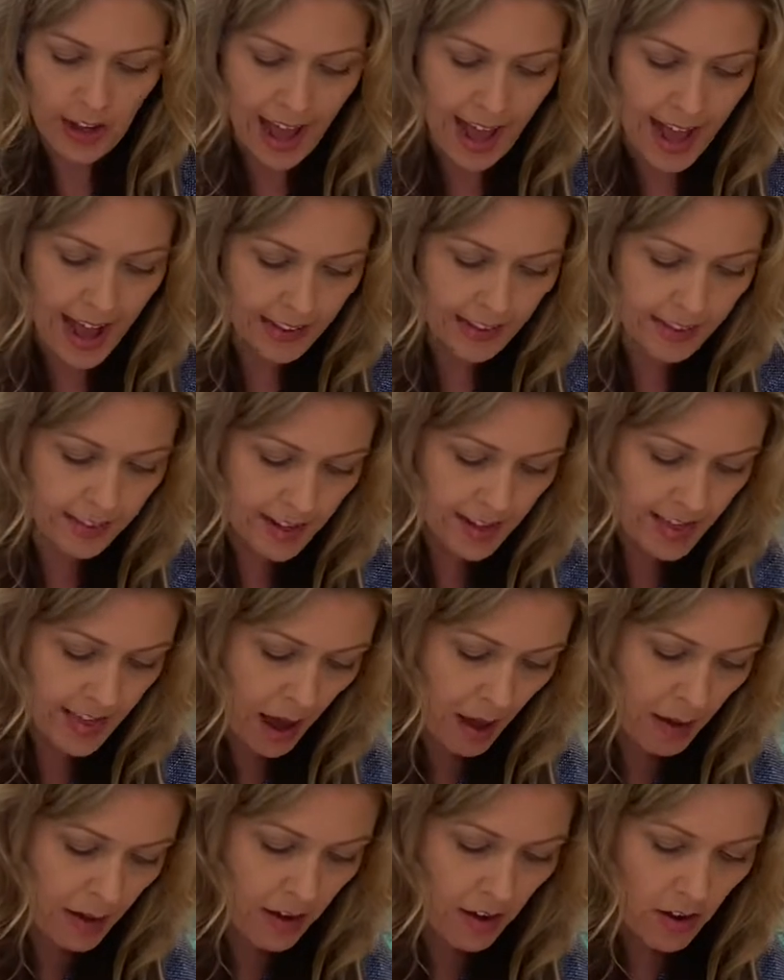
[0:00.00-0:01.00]
adds to
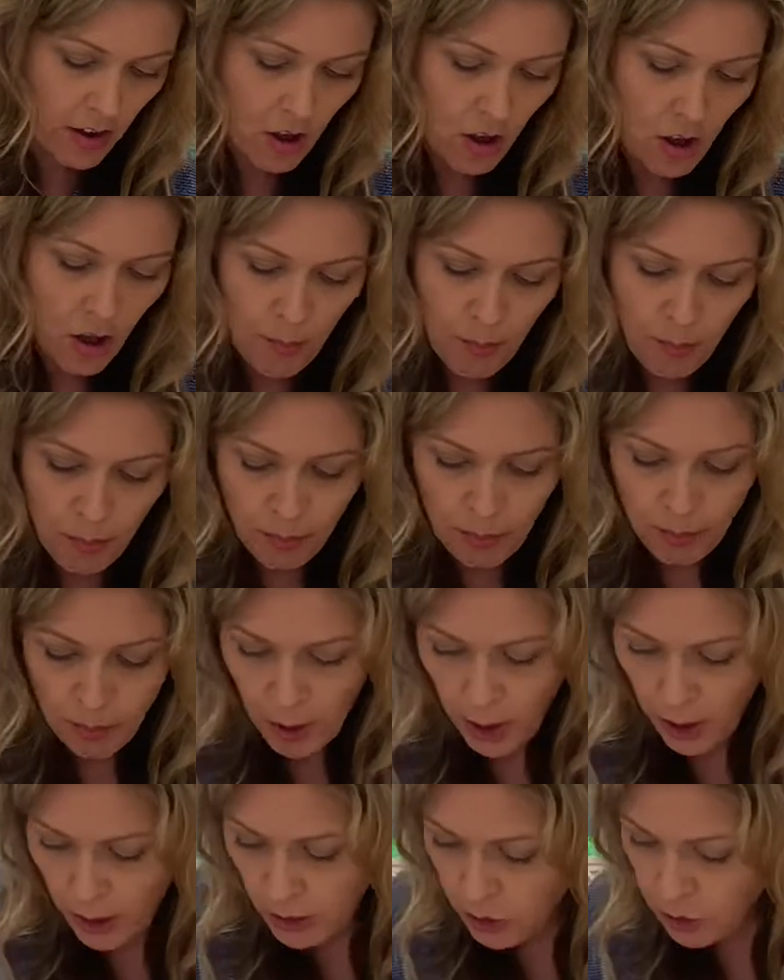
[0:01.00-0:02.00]
that
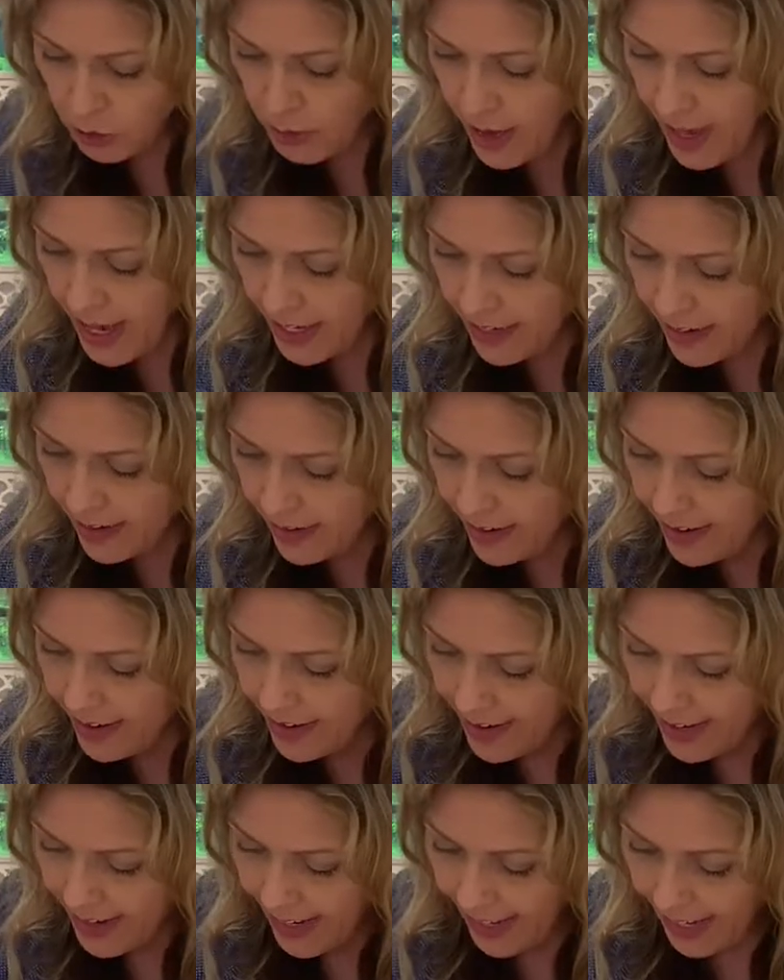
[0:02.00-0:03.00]
parchment,
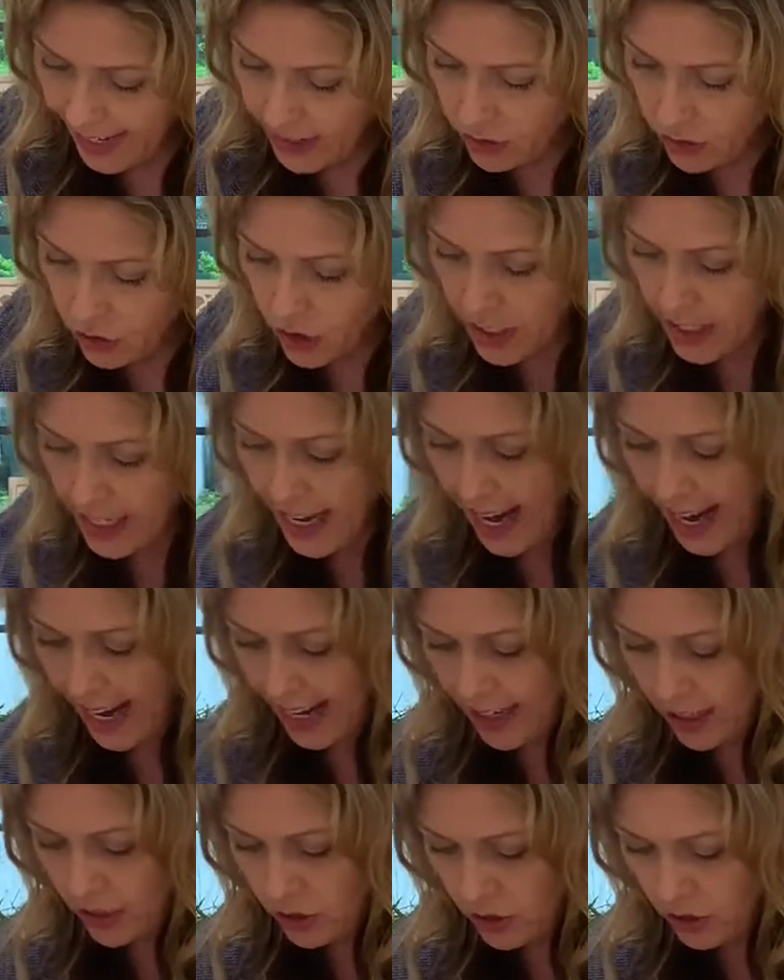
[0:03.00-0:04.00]
ancient,
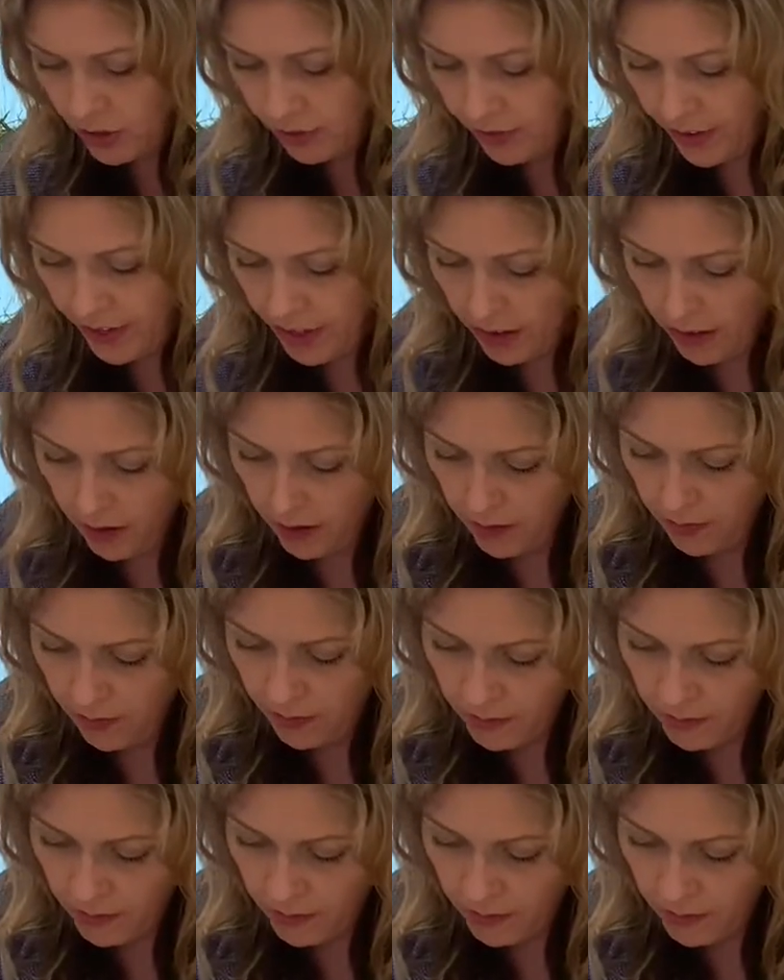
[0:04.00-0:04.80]
aged feel.